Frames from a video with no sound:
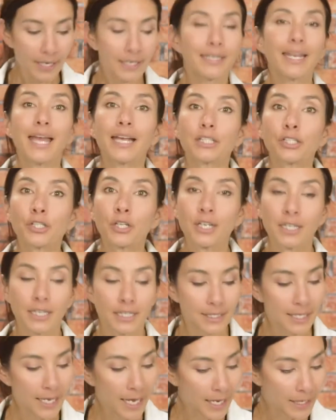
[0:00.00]
next you're gonna
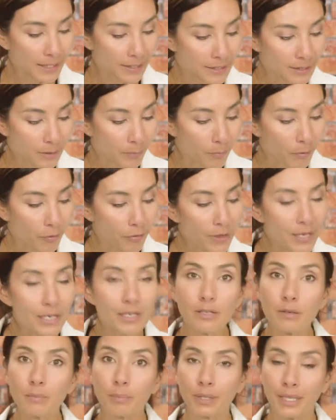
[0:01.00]
take some
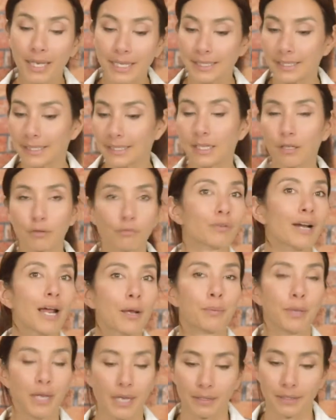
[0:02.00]
thin plastic
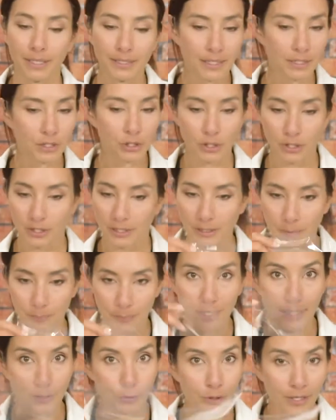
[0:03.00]
wrapping. This is just
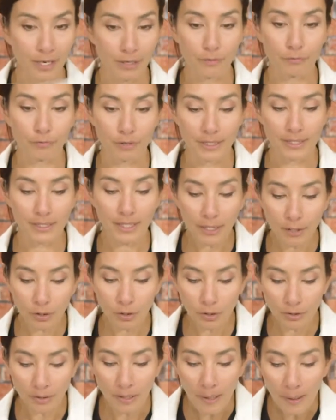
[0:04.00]
something I took out of
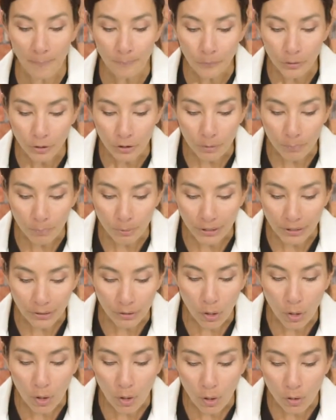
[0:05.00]
recycle. I'm gonna put it
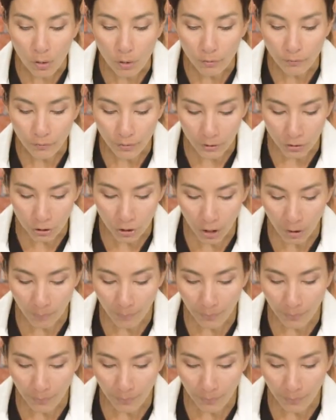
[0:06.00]
over the top